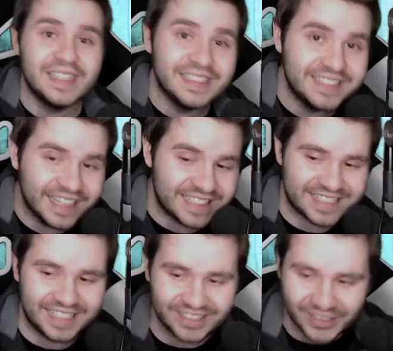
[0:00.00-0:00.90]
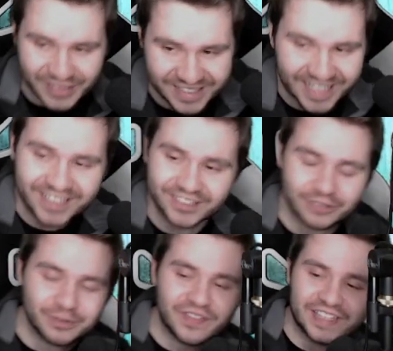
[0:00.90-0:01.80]
Yes, hello today. Look,
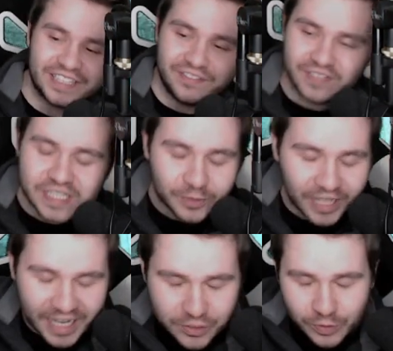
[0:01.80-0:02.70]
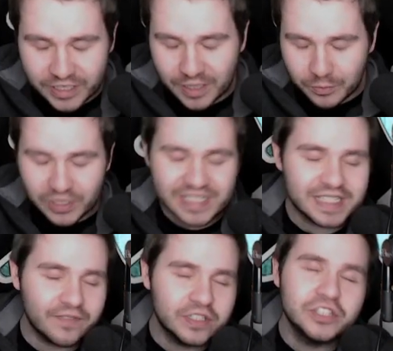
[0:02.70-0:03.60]
we've got the Invincible android number
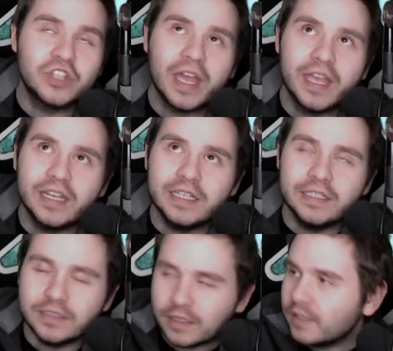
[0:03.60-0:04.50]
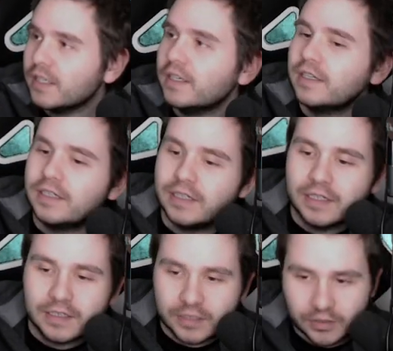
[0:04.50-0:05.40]
17.
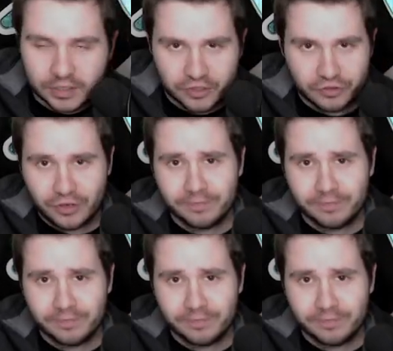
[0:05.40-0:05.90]
Cue the intro.